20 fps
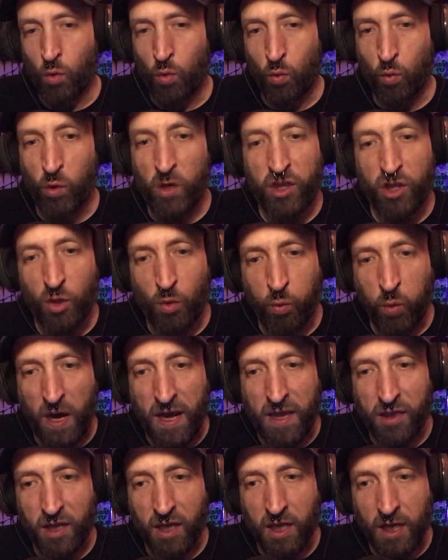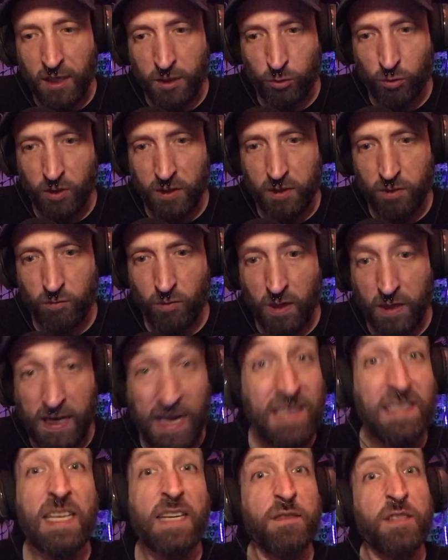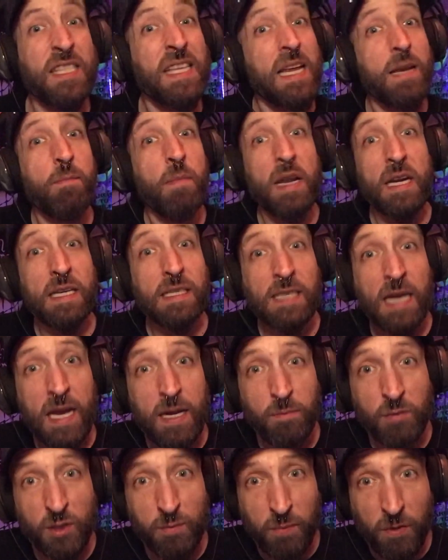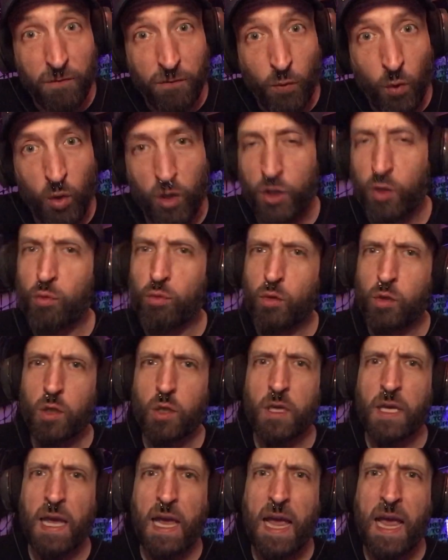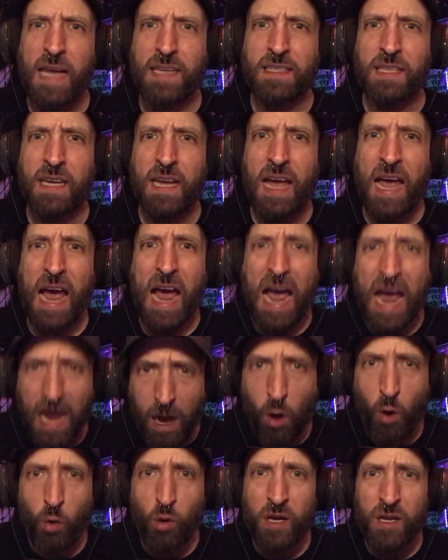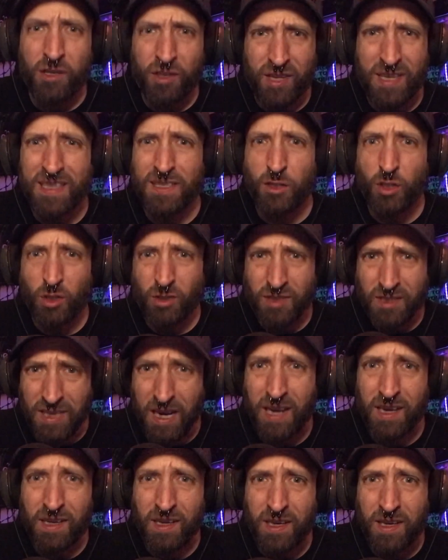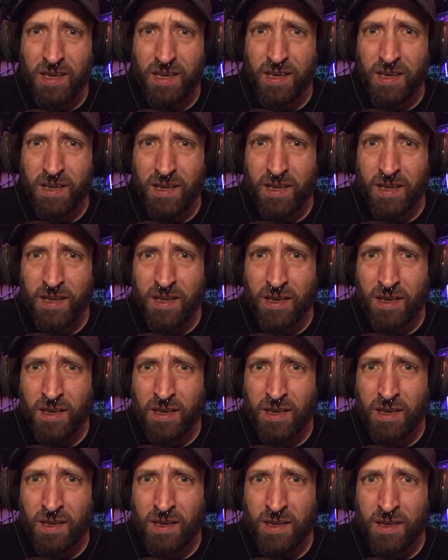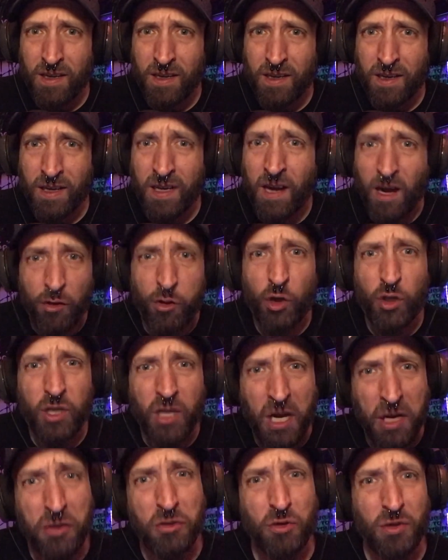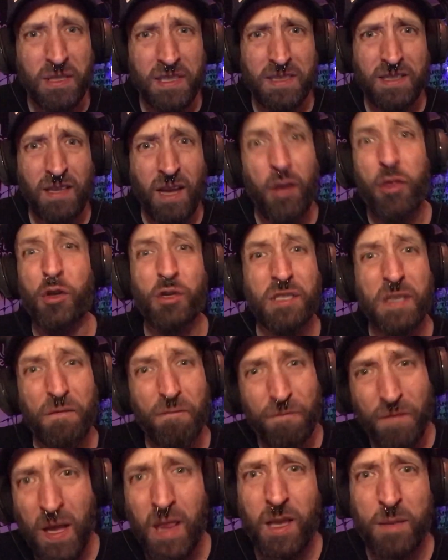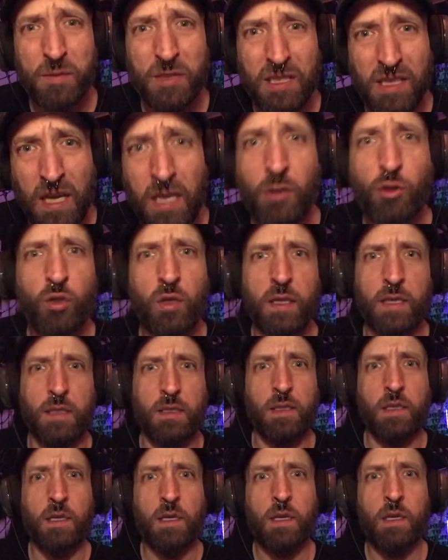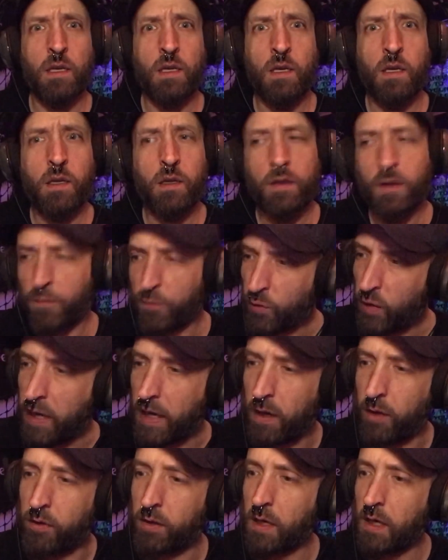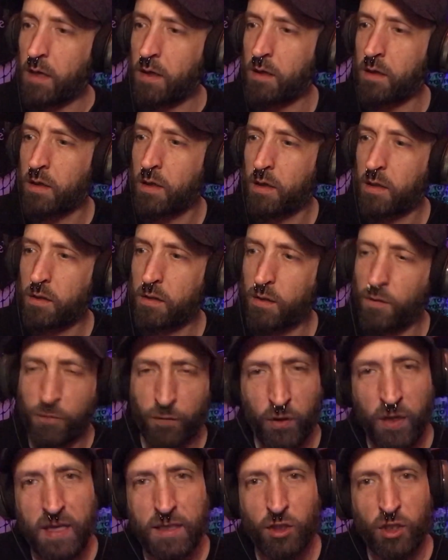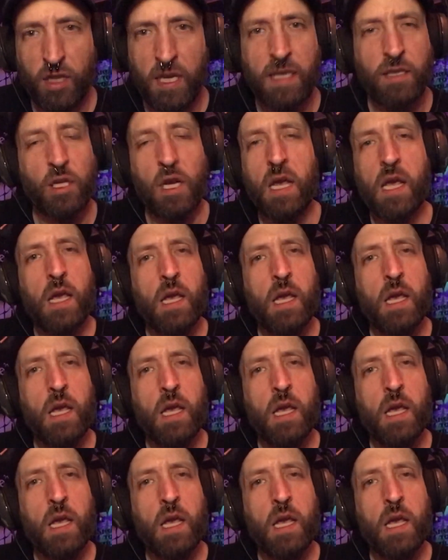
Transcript: With the way the country's run. As I've said many times before, you look at how things are done in other countries, other developed countries. The free healthcare, the free education.